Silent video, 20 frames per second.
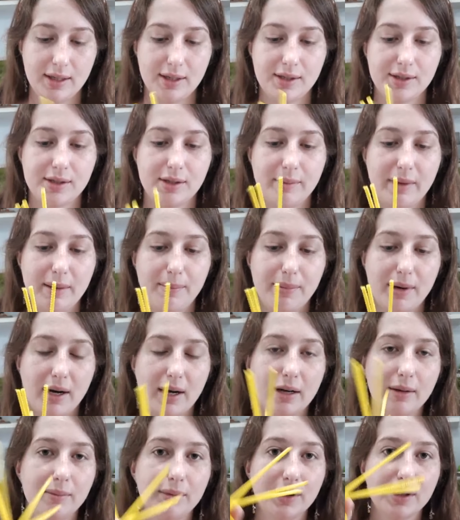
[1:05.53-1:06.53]
So my
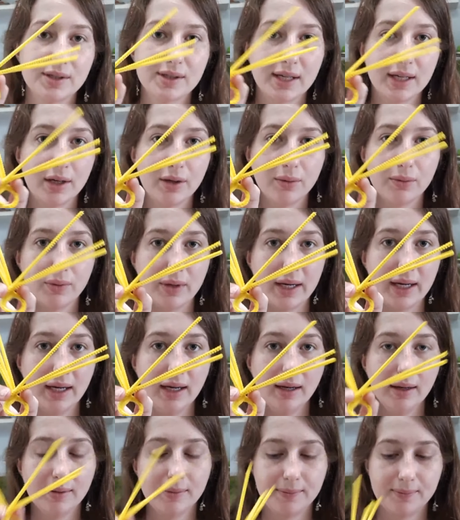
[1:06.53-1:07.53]
bottom looks like a ring.
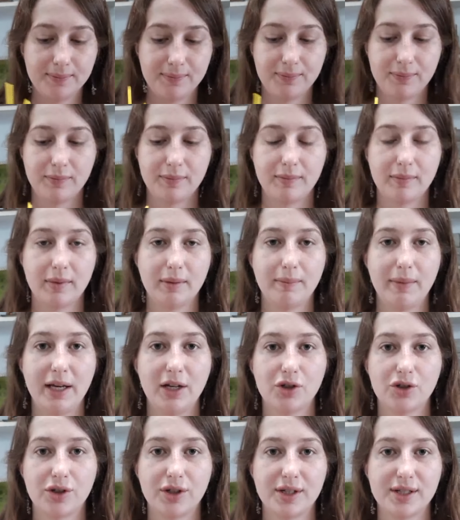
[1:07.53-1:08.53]
Make
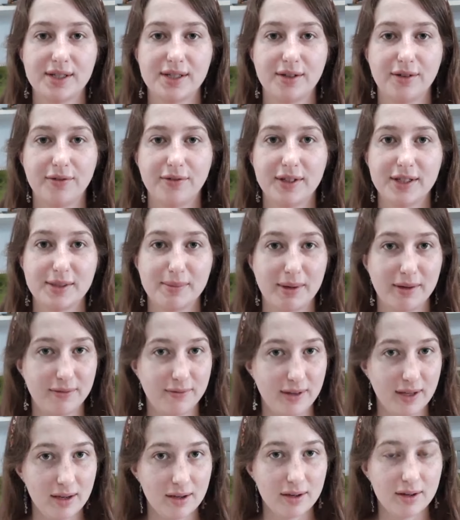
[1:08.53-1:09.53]
sure it still fits my
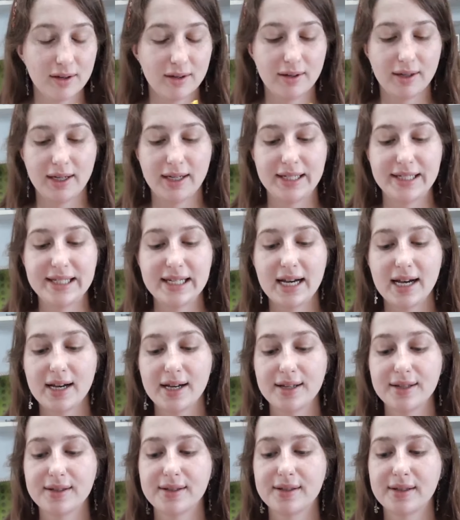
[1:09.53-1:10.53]
finger. It
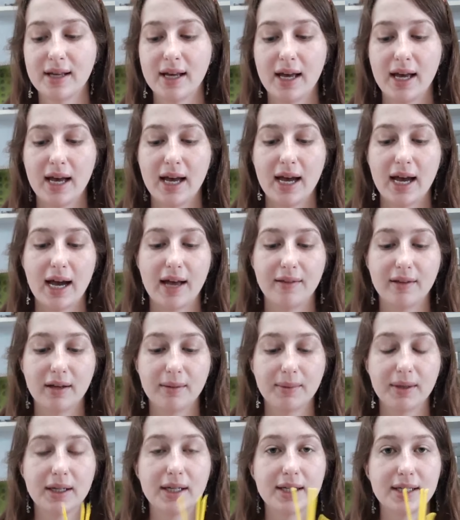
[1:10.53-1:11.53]
does. And then I'm
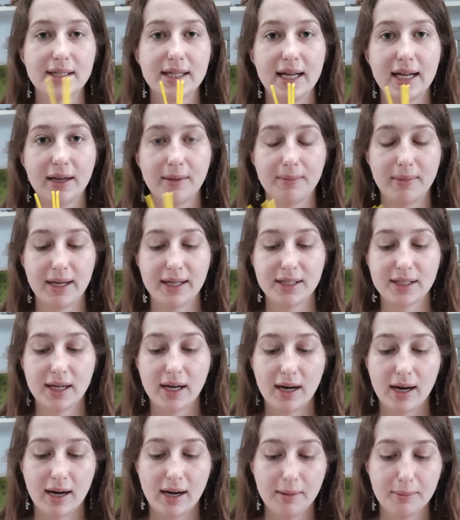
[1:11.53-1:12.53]
going to take my
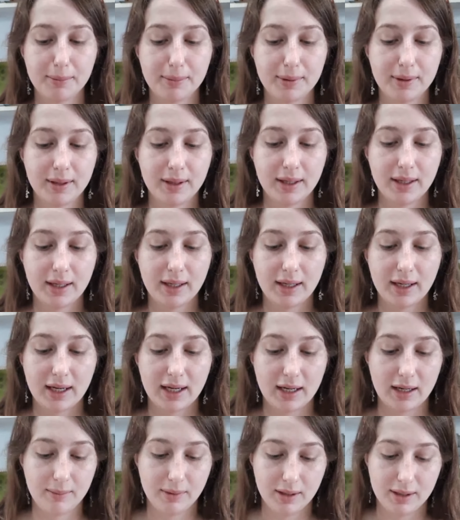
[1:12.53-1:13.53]
top
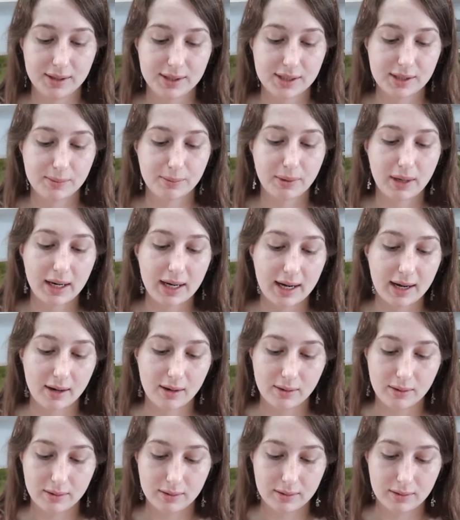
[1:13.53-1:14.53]
and I'm going to spread
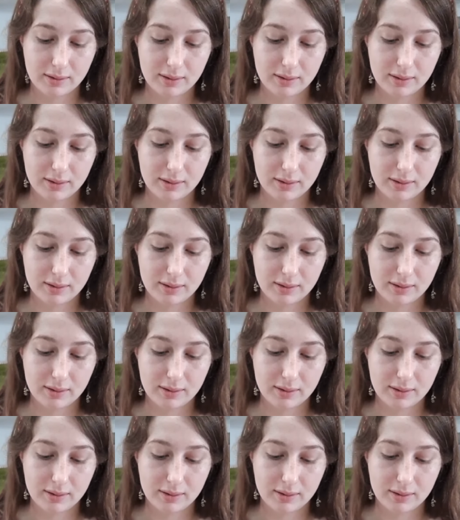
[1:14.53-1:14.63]
out